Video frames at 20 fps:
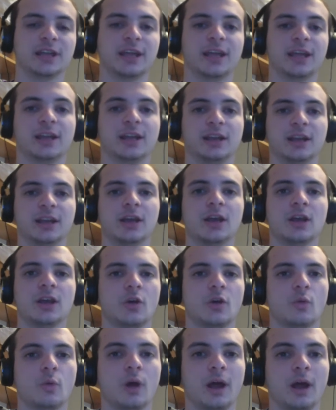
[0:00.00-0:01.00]
And
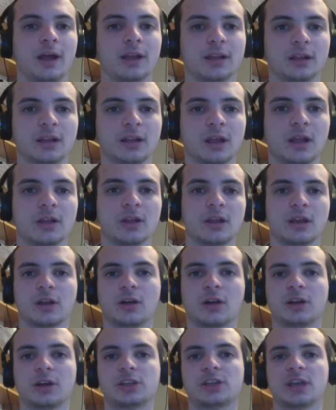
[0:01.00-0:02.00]
while a lot of
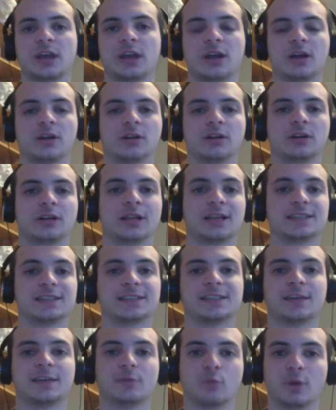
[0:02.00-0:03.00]
cards or
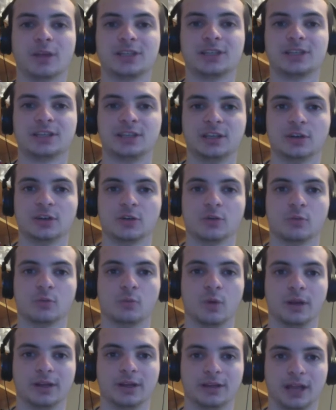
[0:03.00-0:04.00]
classes have ways to deal
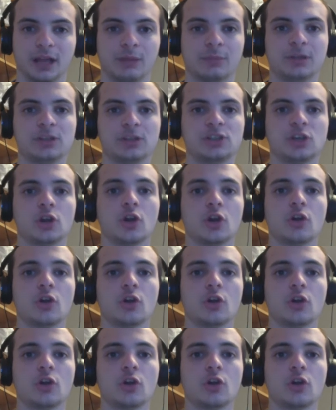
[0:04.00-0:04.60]
1 damage,